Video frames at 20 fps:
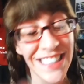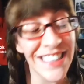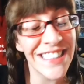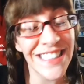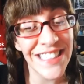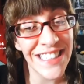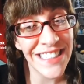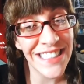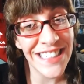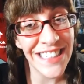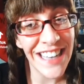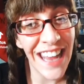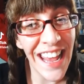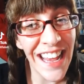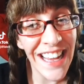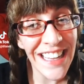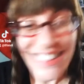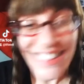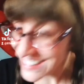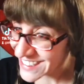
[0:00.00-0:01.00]
today's
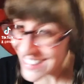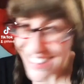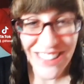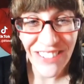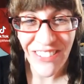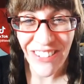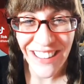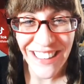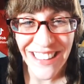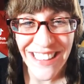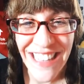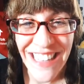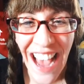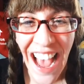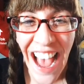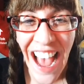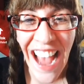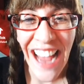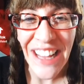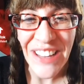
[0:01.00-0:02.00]
story
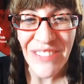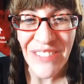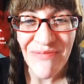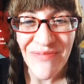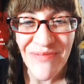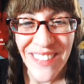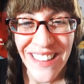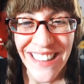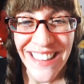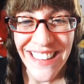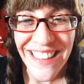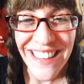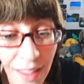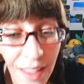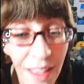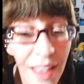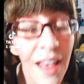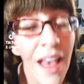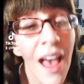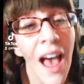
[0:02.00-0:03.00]
time.
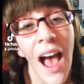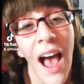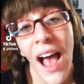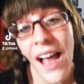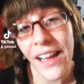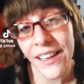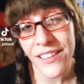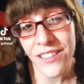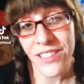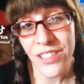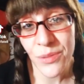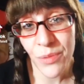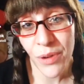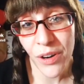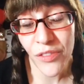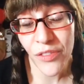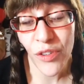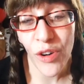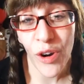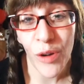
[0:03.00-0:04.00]
I used to work for a
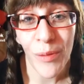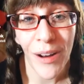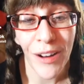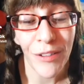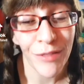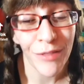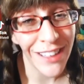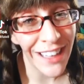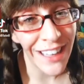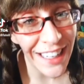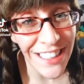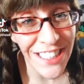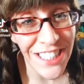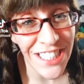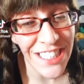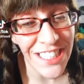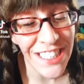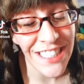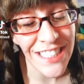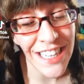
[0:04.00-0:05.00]
recreation
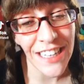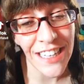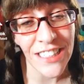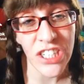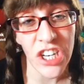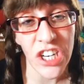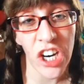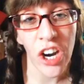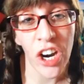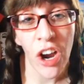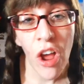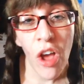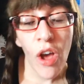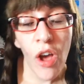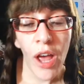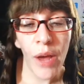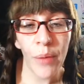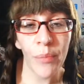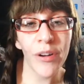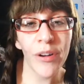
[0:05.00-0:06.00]
center, and
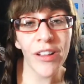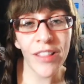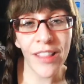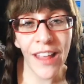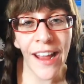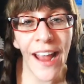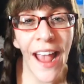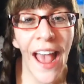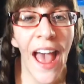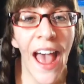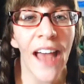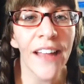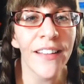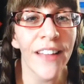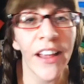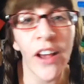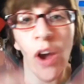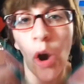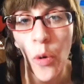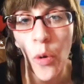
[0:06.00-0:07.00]
where they had like
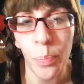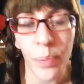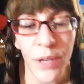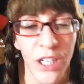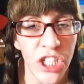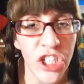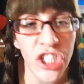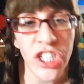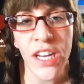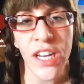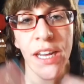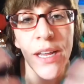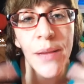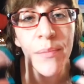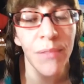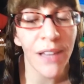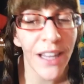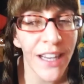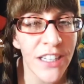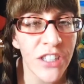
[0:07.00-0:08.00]
open gym,
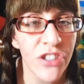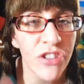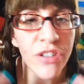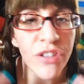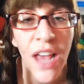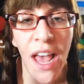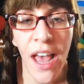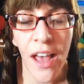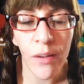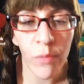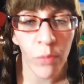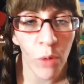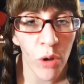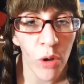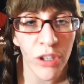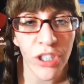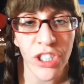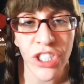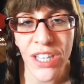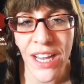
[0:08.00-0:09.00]
laser tag, roller
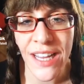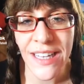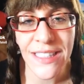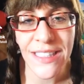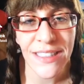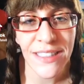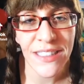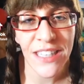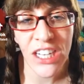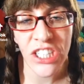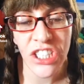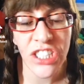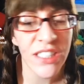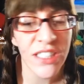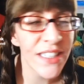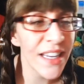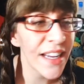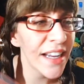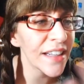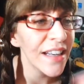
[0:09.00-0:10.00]
skates, concession
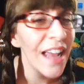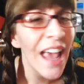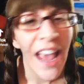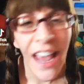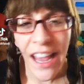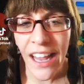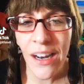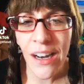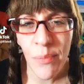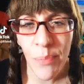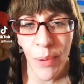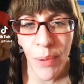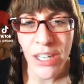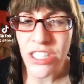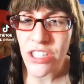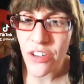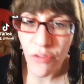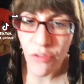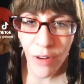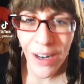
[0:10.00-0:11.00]
stand, and a bunch of
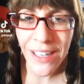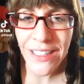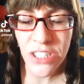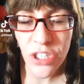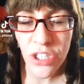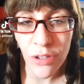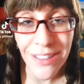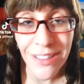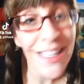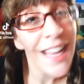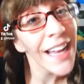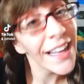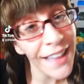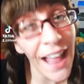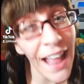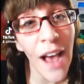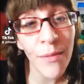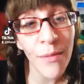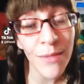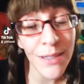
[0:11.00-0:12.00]
rentals. And that was
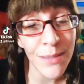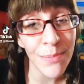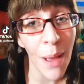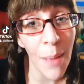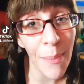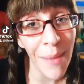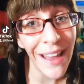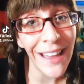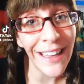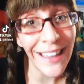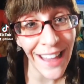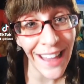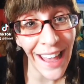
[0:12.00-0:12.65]
my main gig.